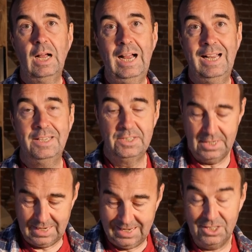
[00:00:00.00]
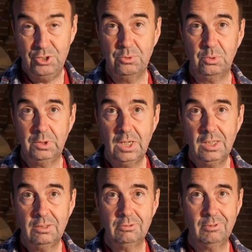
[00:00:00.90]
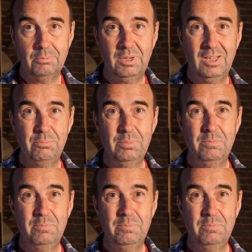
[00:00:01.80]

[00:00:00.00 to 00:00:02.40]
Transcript: and as you all know, my